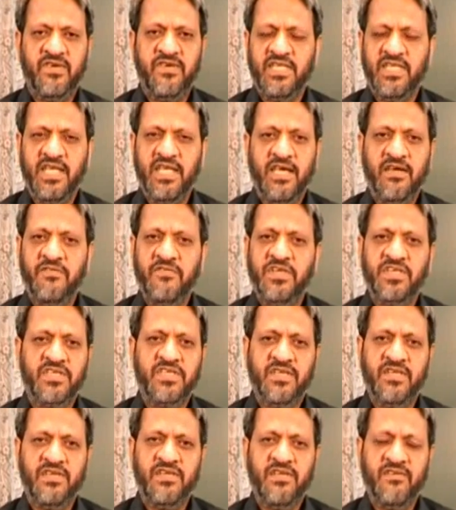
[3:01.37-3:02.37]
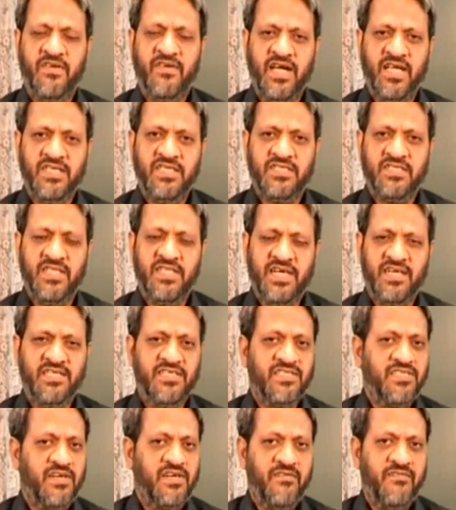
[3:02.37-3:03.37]
very efficient device that
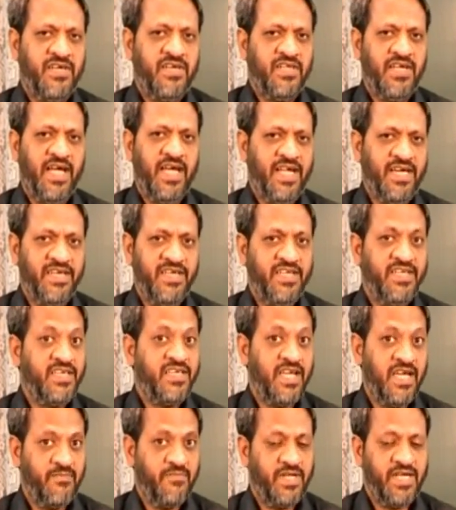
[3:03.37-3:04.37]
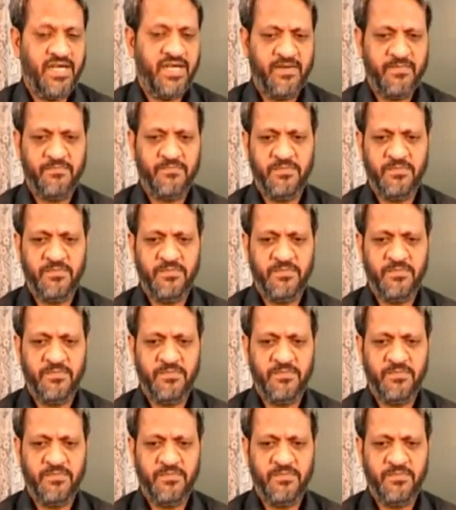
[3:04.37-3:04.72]
is a very handy camera